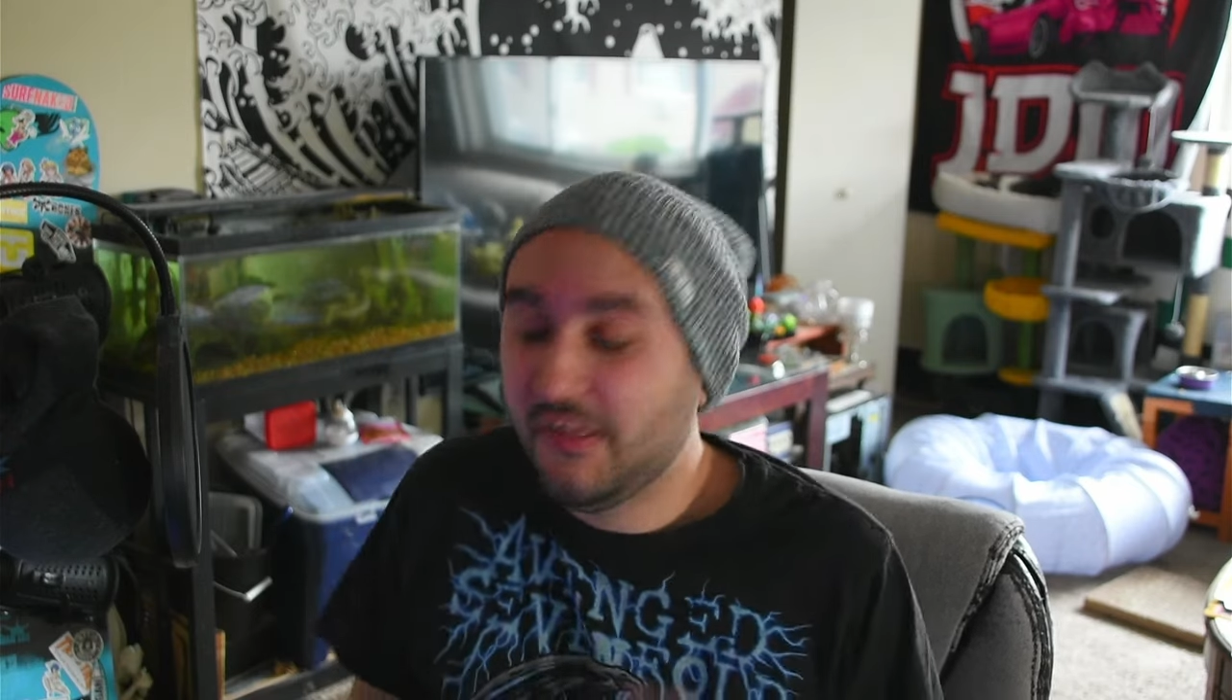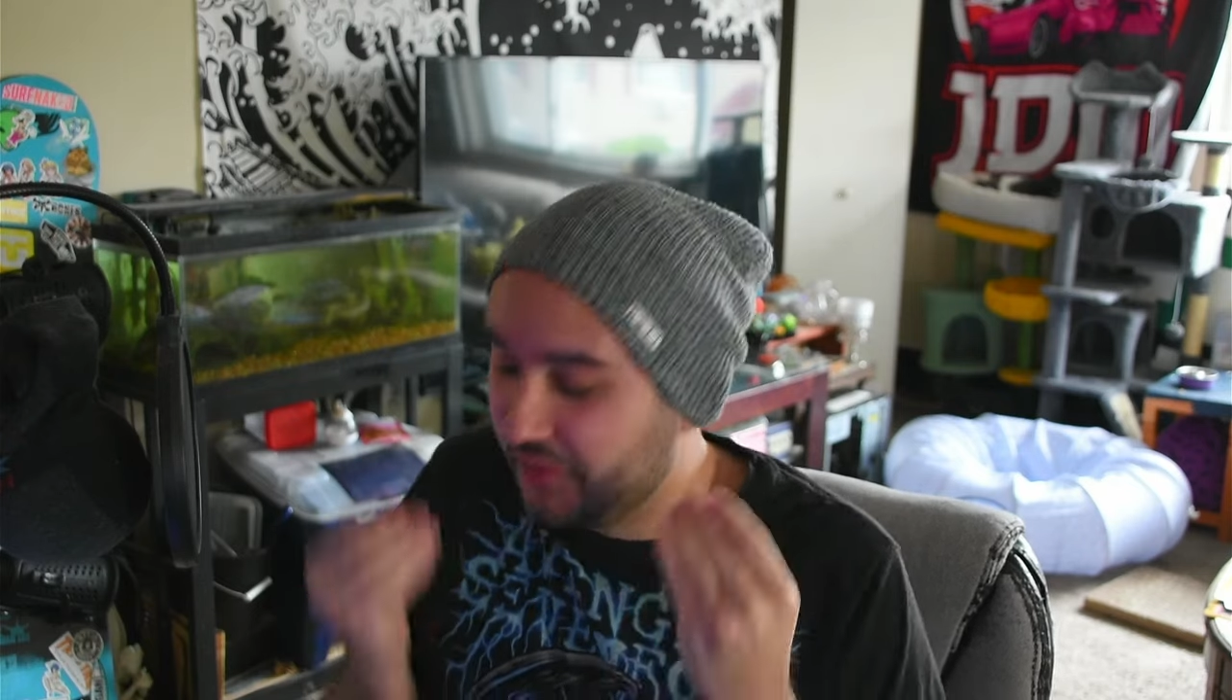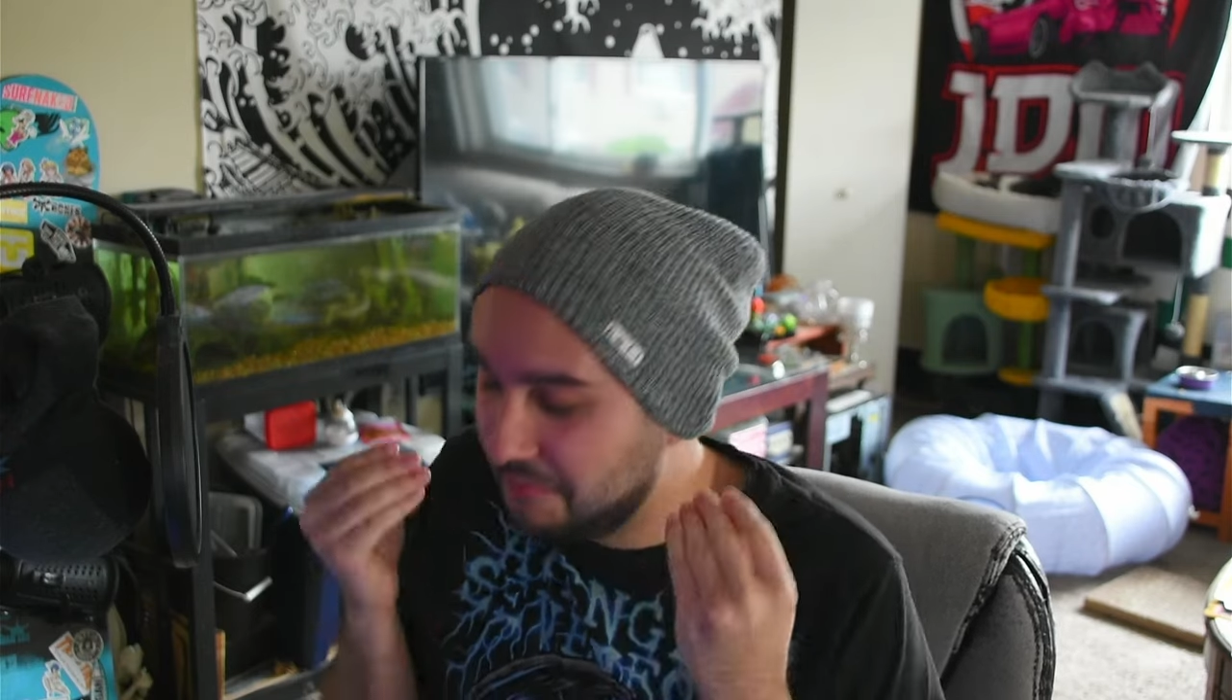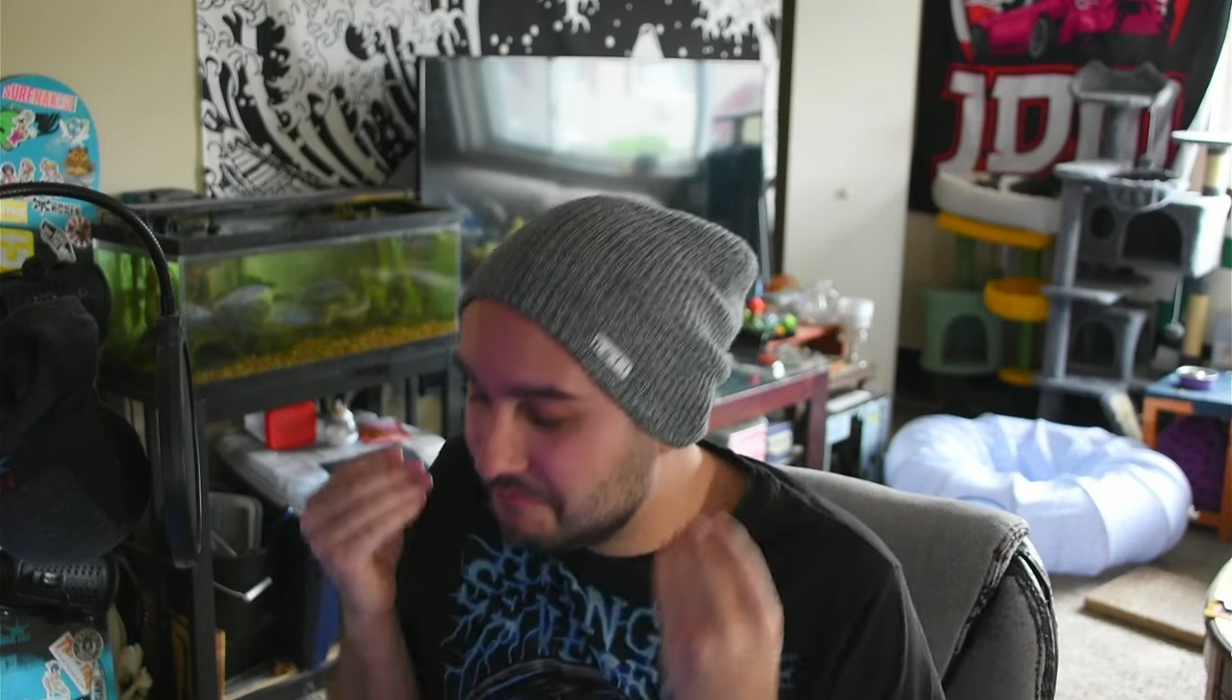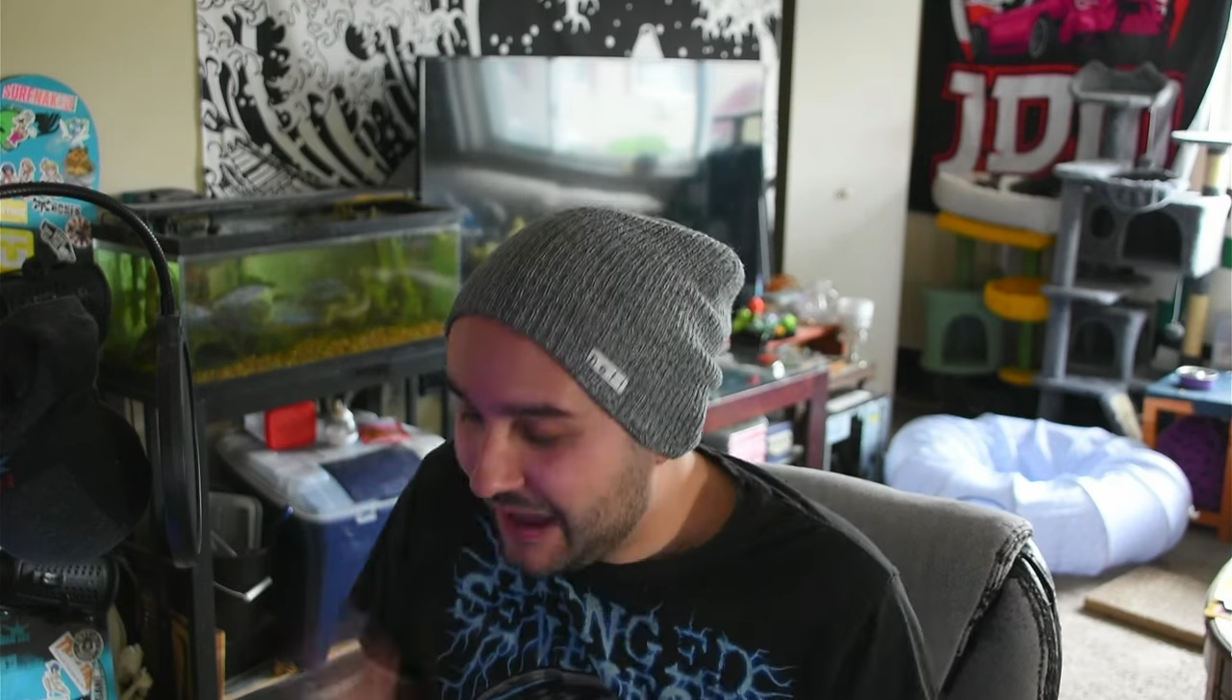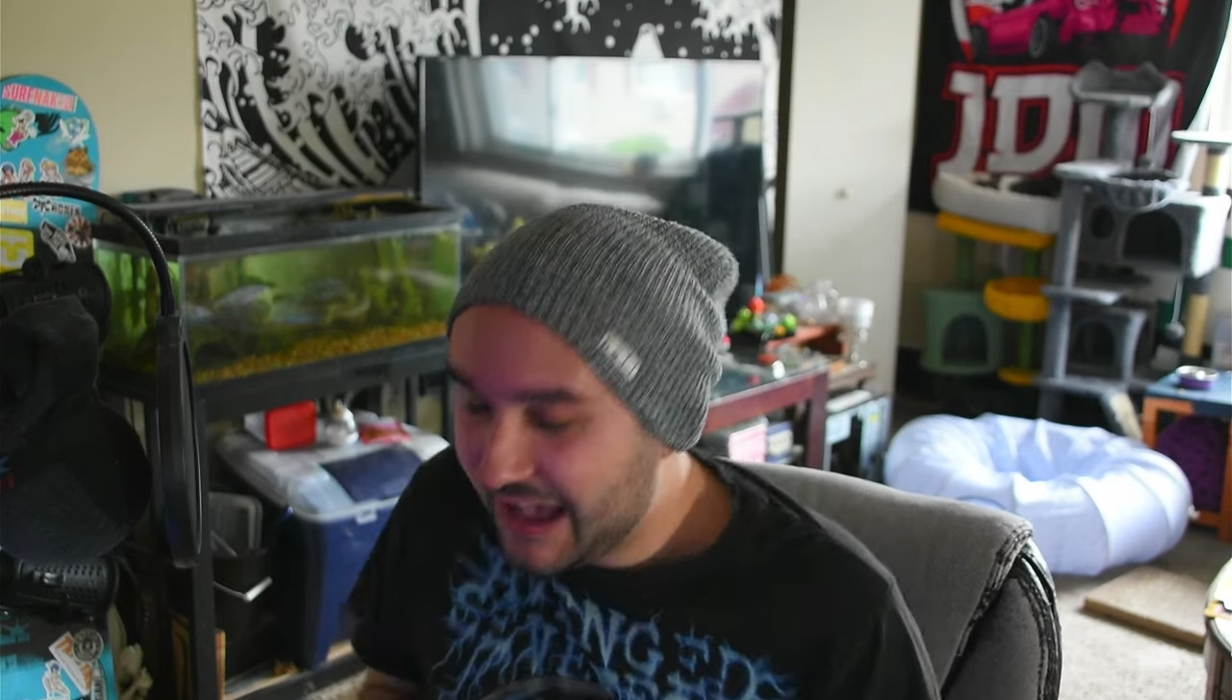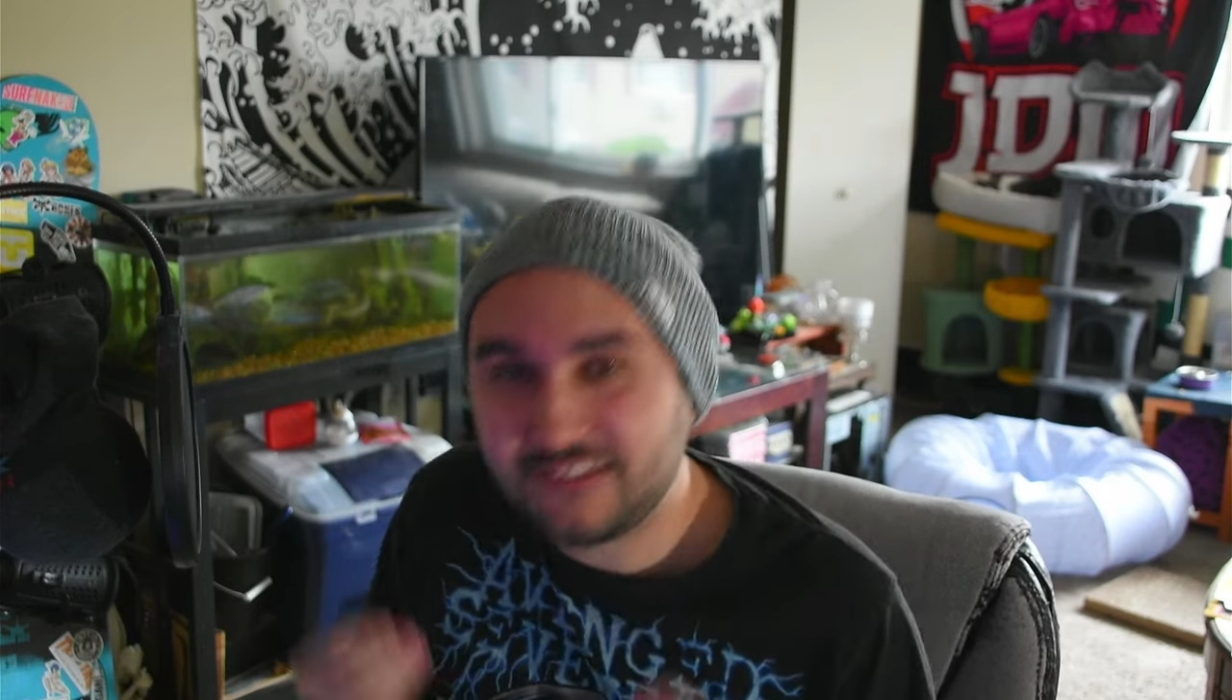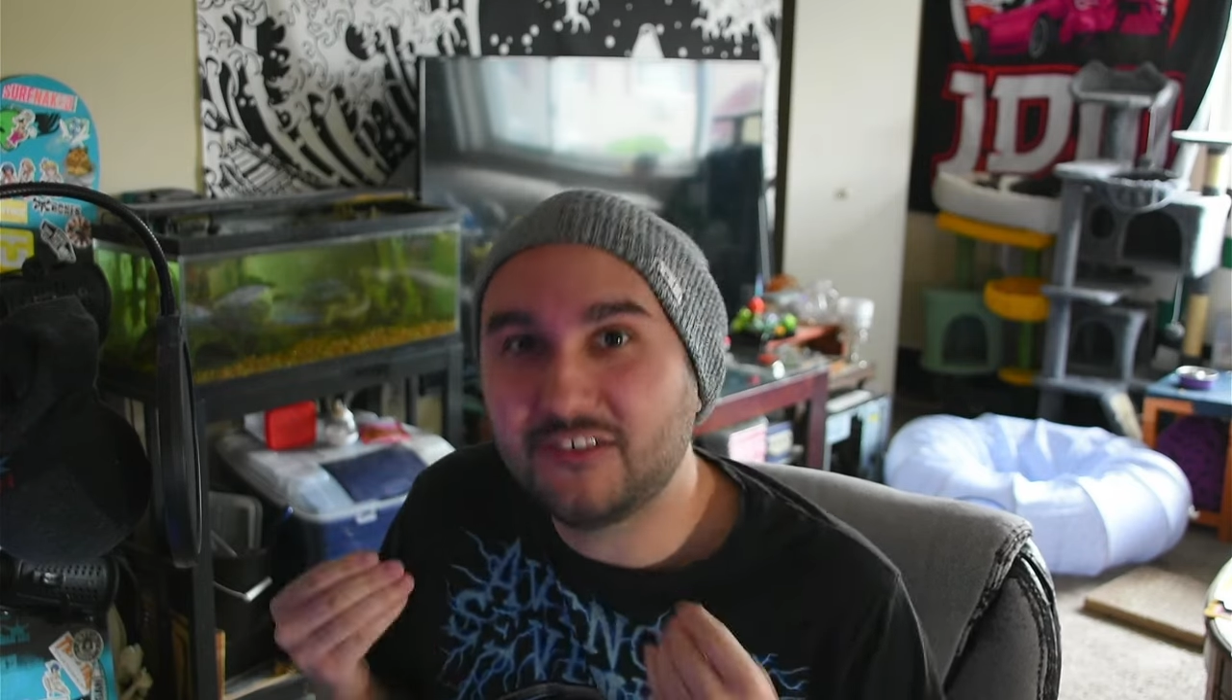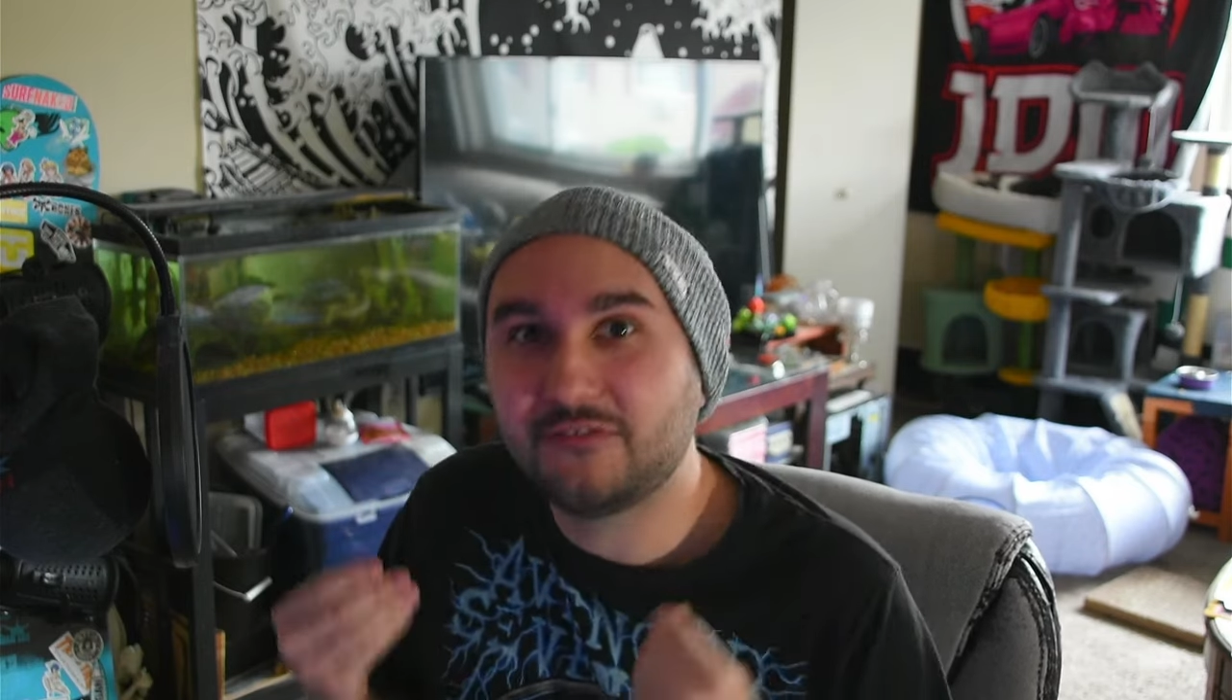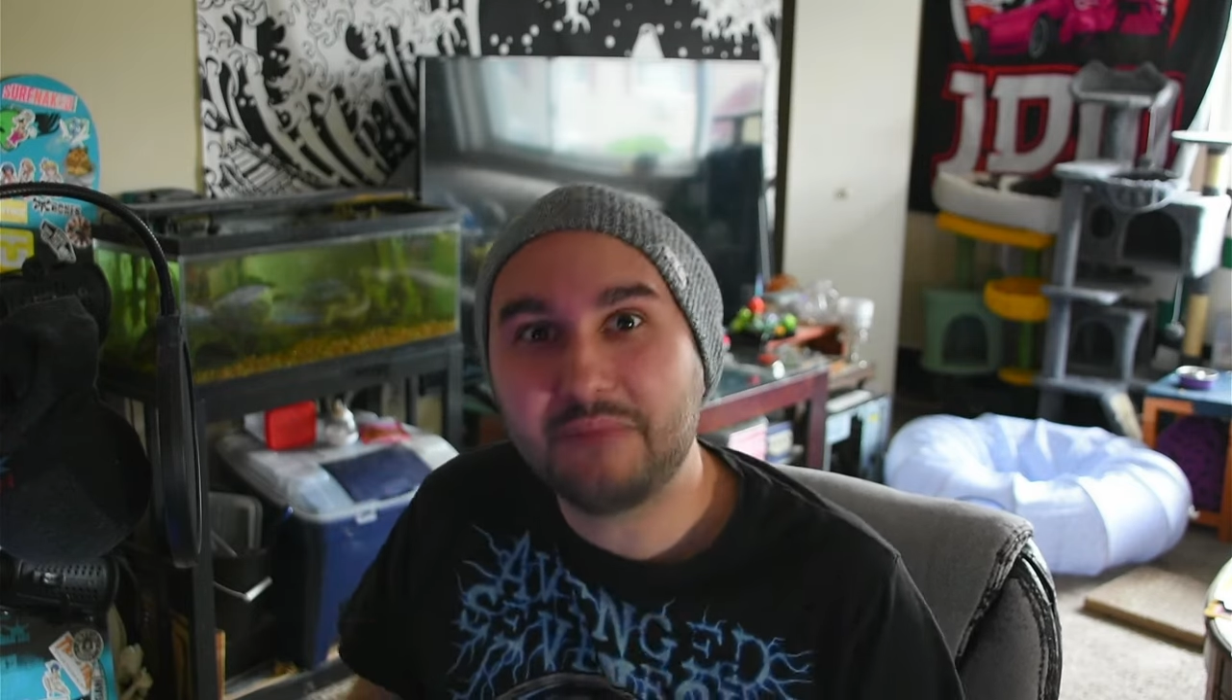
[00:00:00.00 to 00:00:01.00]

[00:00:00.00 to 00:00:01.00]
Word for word: the massive